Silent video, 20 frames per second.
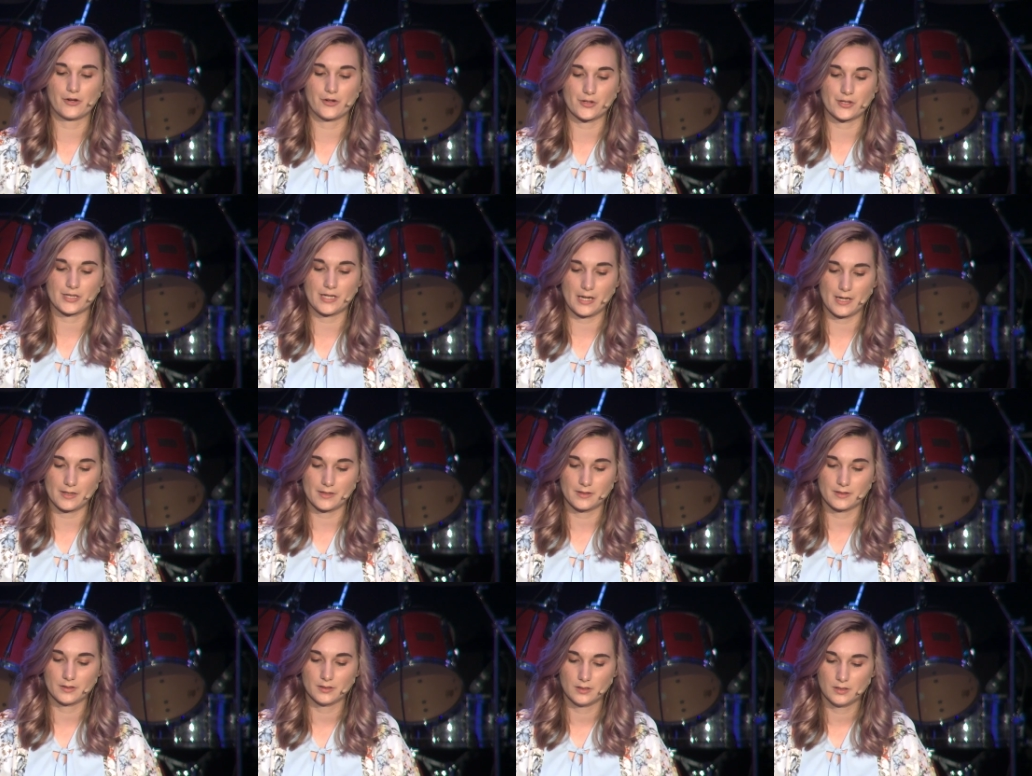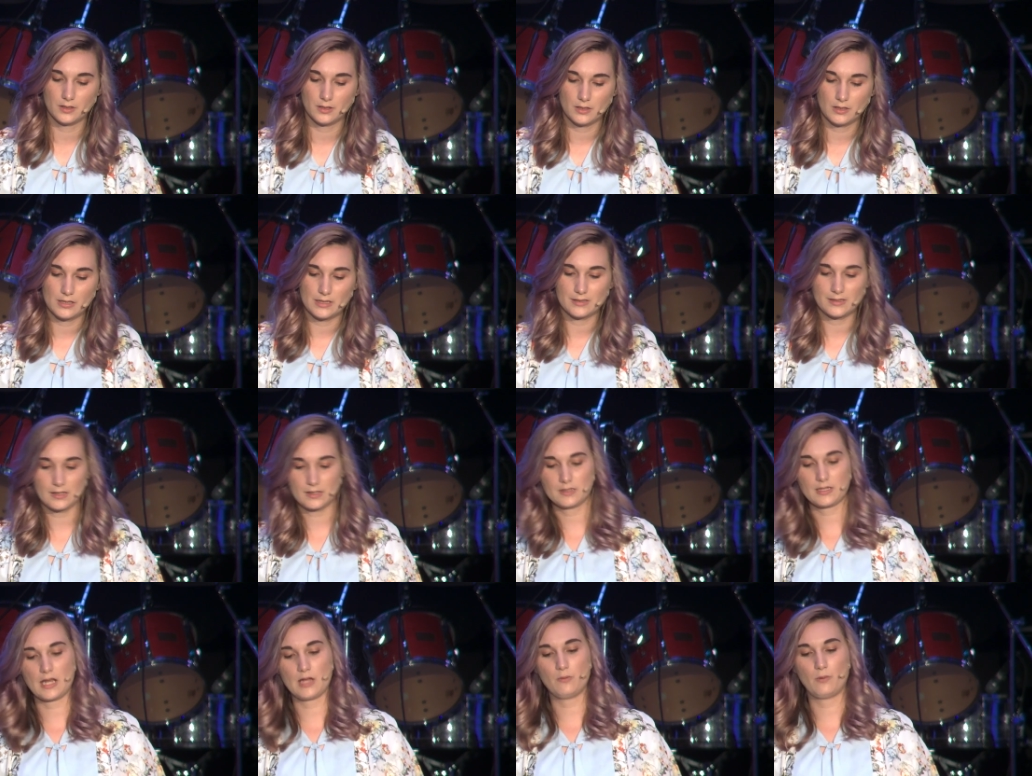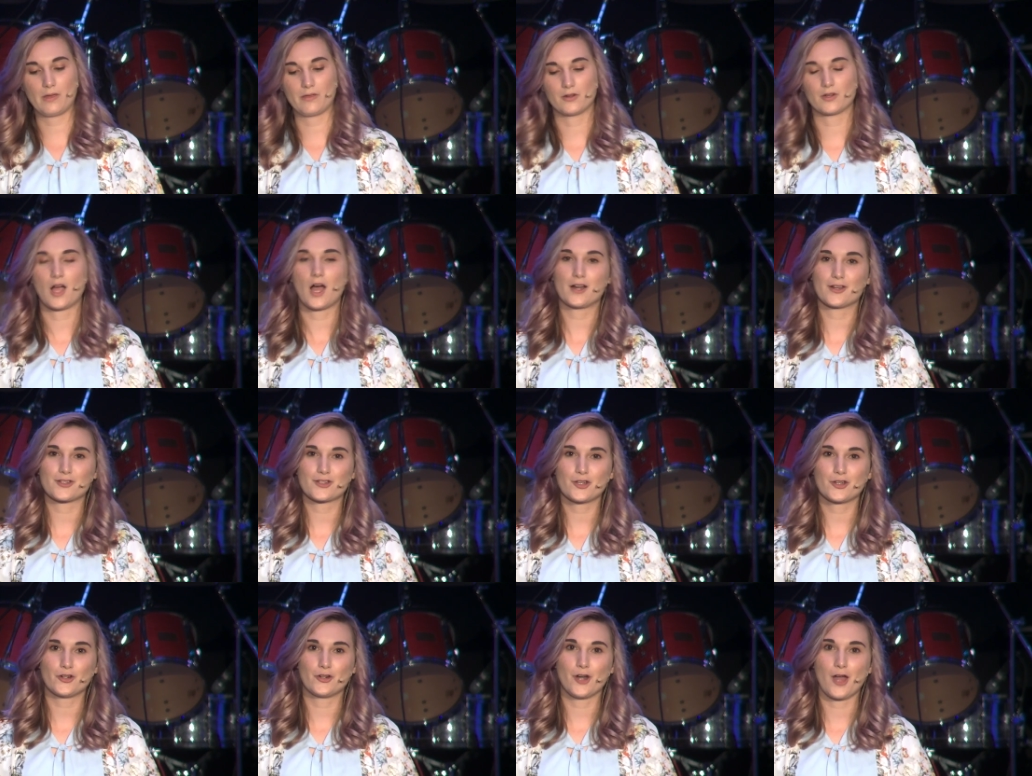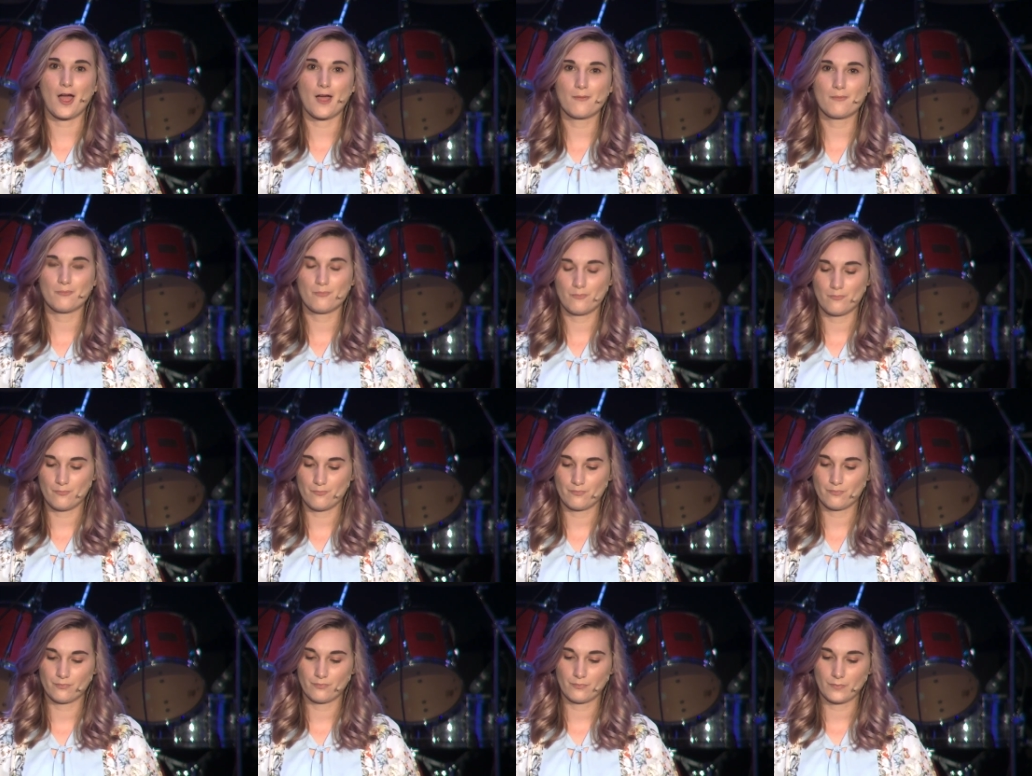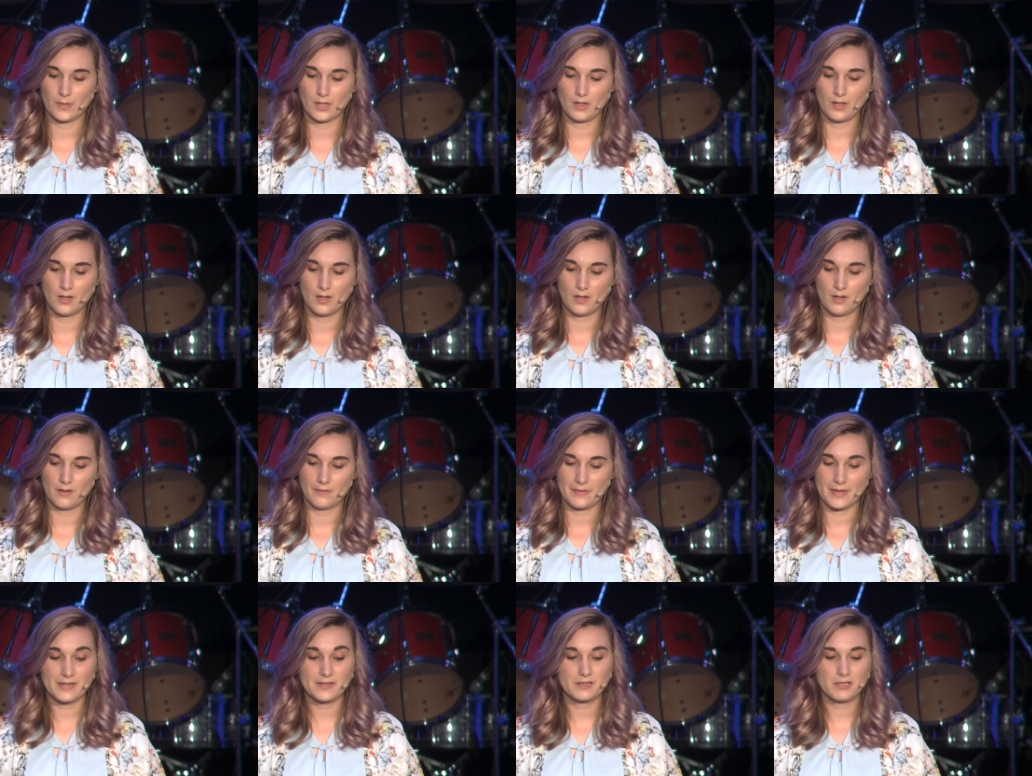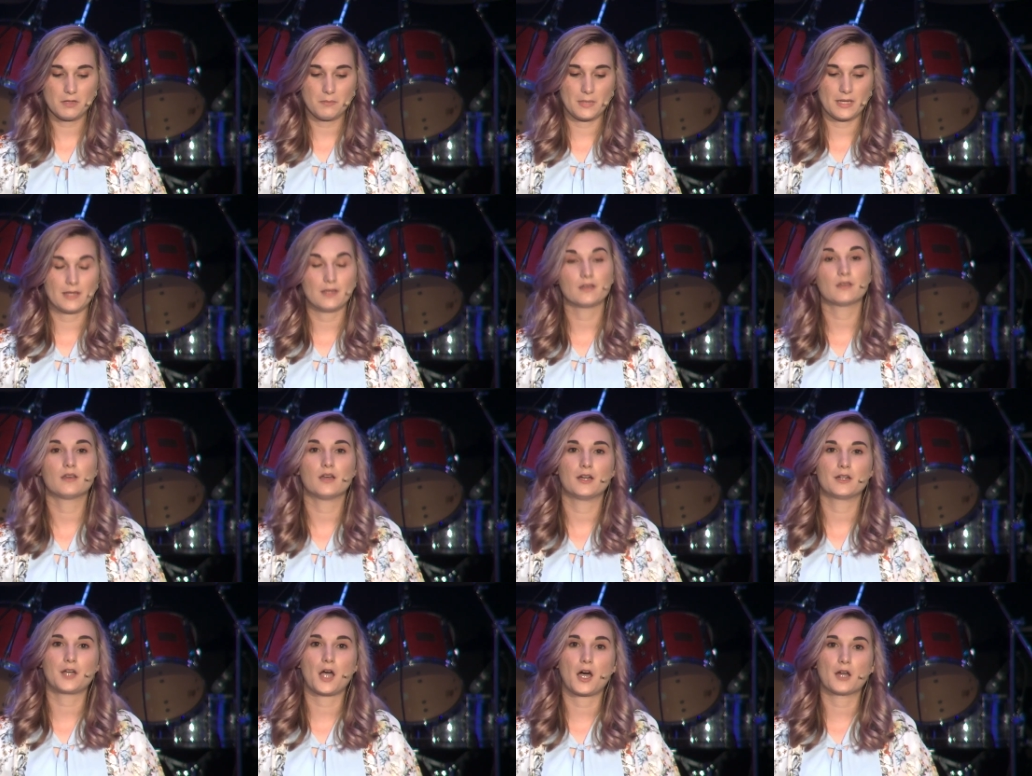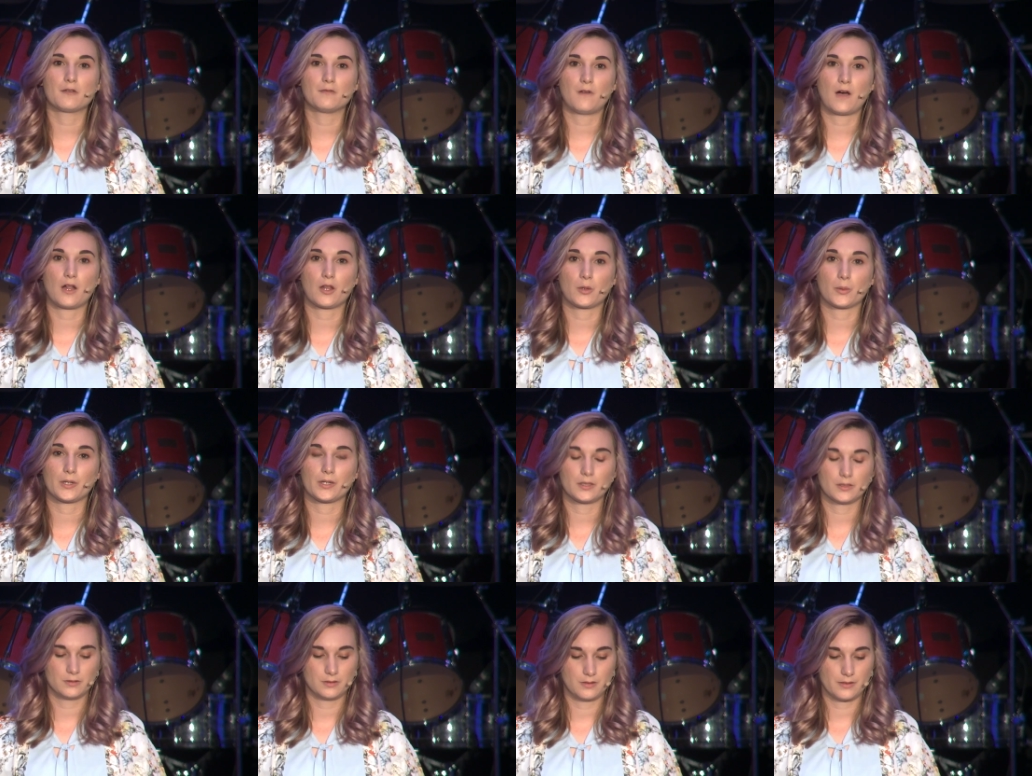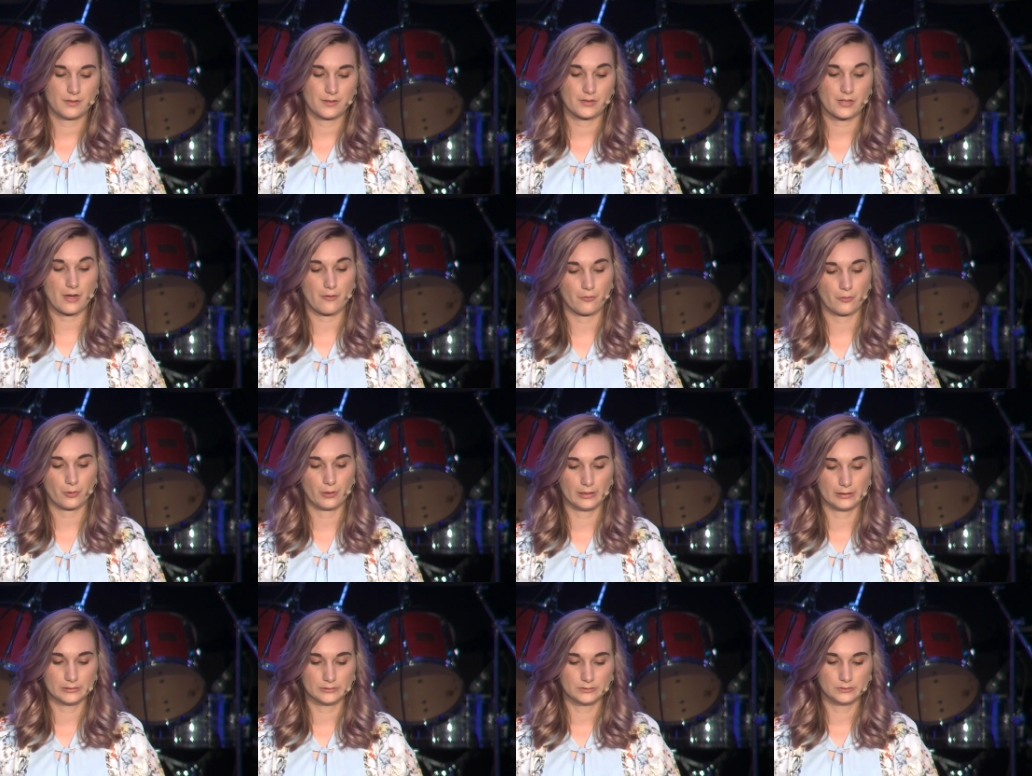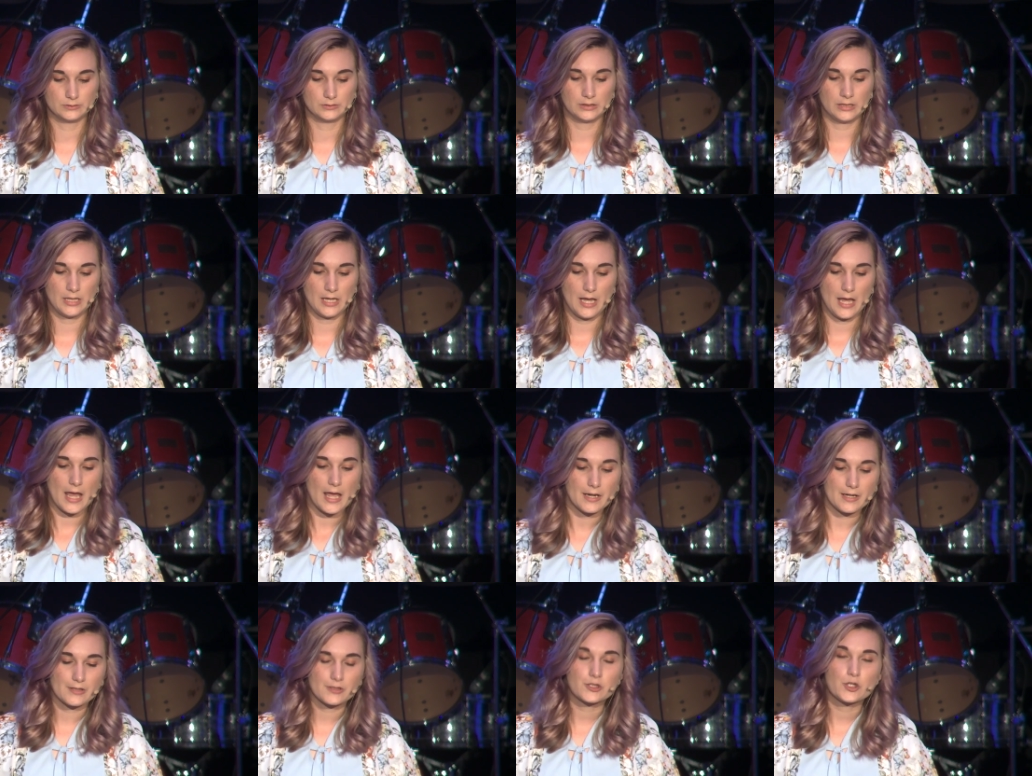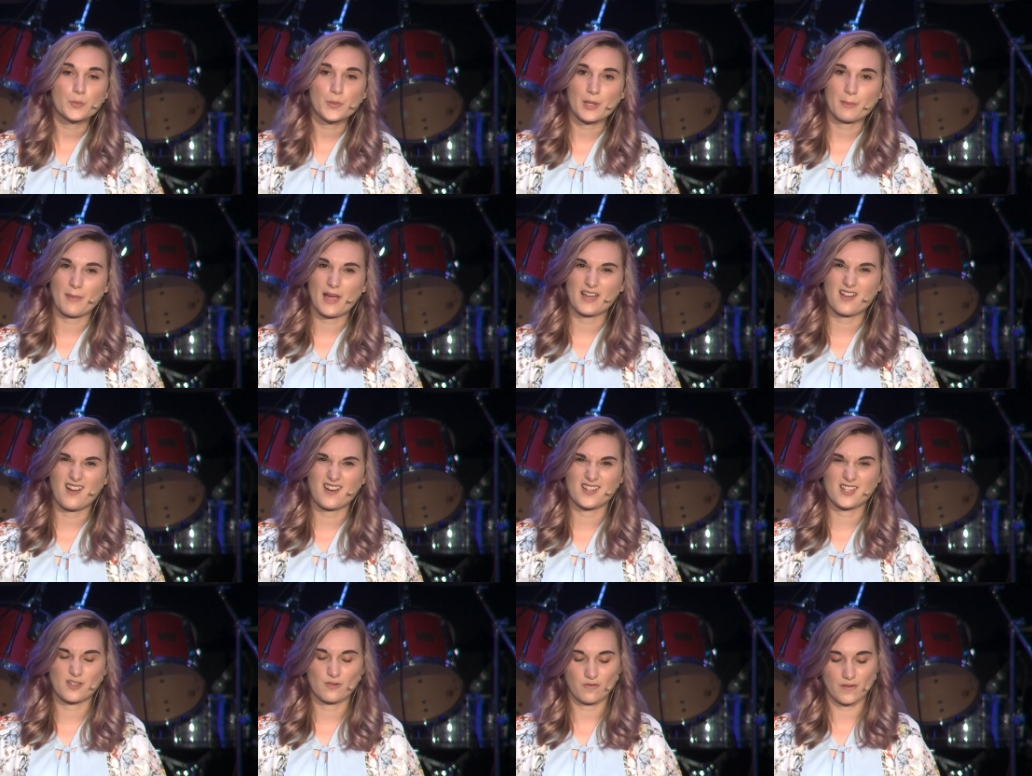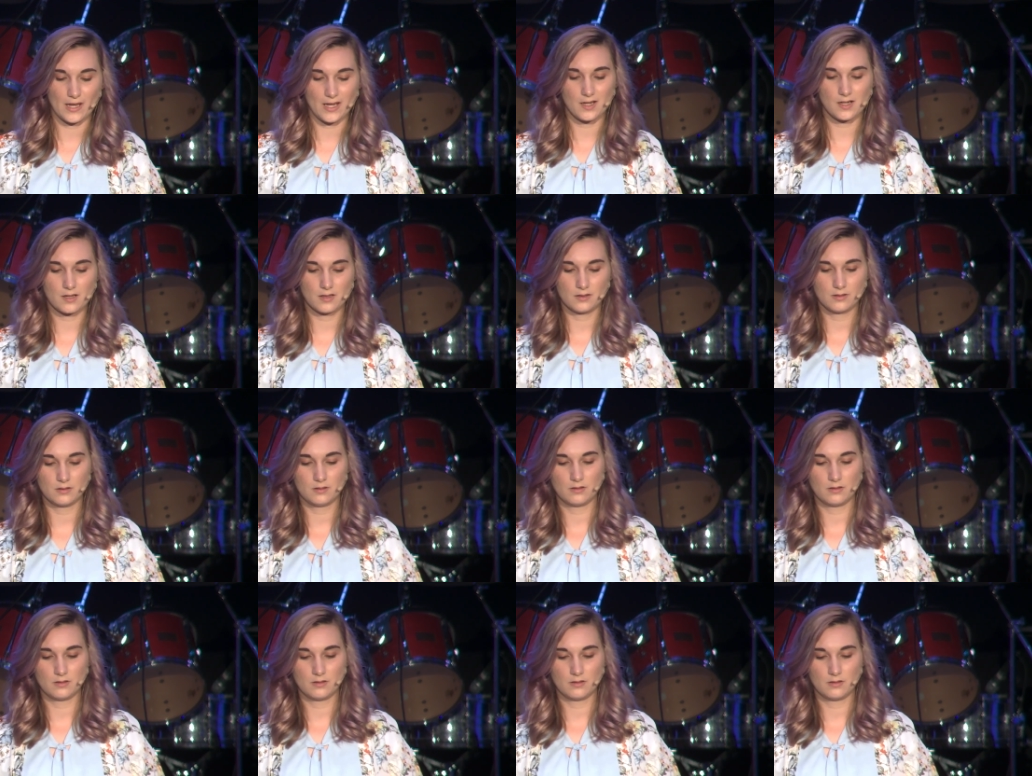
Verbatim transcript: understand dictate whether God is good or not. They see me, a God follower, suffering, and assume that my God is fake.